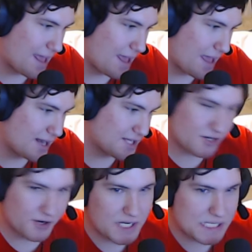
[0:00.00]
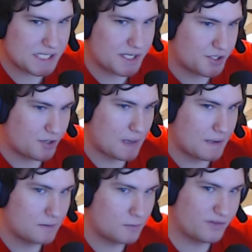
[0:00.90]
and I started to see a trend
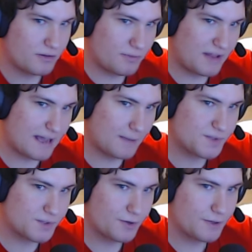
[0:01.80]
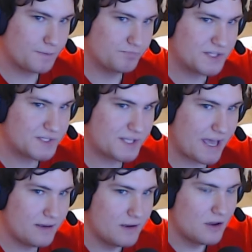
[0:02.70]
with the Black Ops 3 is
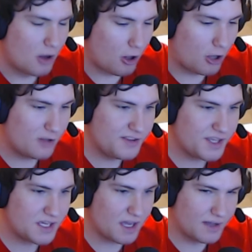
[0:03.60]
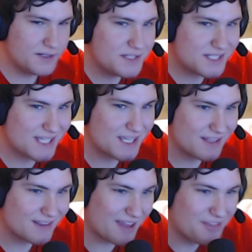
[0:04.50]
that all the guns
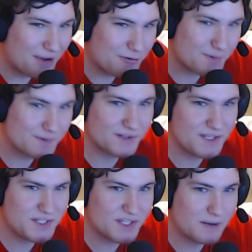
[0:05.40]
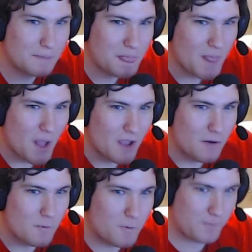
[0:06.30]
that they were releasing
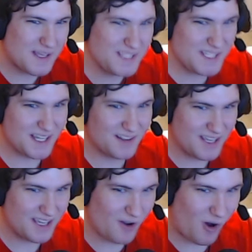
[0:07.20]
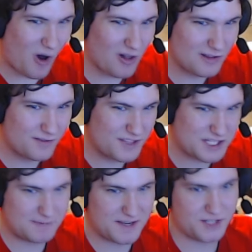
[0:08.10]
were basically all of the
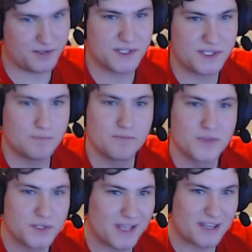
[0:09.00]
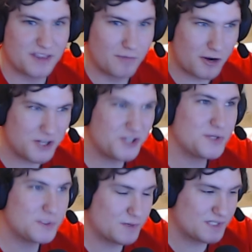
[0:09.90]
specialists. So like the
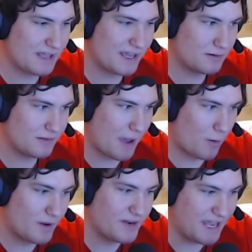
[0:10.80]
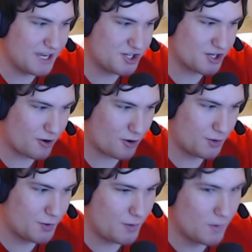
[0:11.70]
Marshals was like that one Asian girl
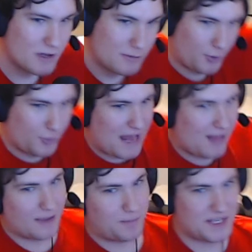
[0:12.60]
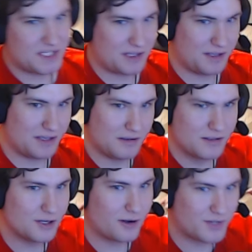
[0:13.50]
who pulled out like basically,
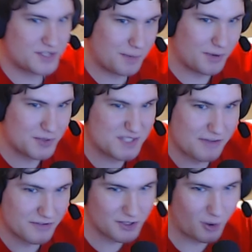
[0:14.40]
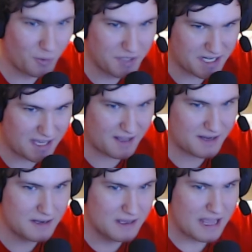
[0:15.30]
the 007 golden
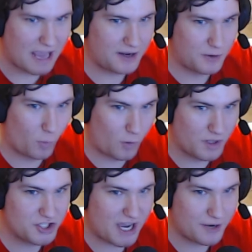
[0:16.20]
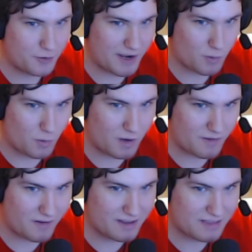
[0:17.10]
gun and could one shot no matter what,
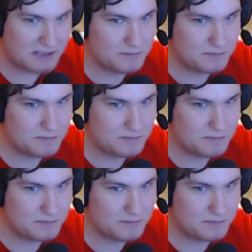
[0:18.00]
right? That